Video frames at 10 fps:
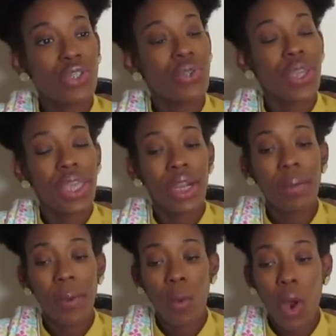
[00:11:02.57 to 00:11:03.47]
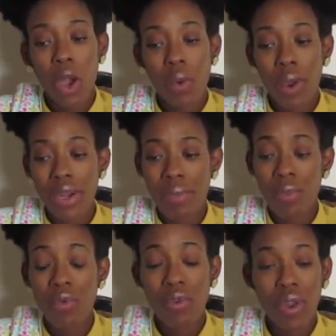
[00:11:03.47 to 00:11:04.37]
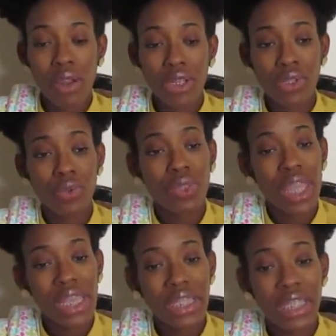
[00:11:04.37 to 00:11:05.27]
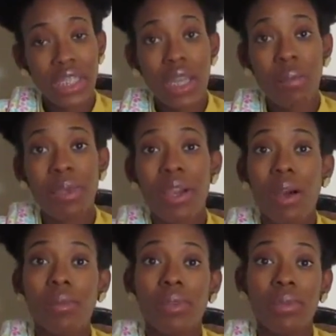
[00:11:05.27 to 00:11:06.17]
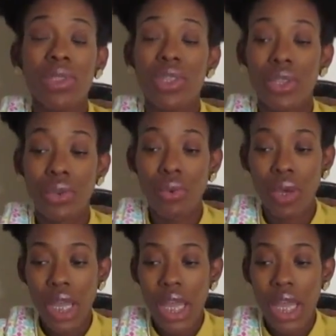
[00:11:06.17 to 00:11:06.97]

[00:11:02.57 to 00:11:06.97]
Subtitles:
You can get up and walk around and move around and do things that's gonna be comfortable to you.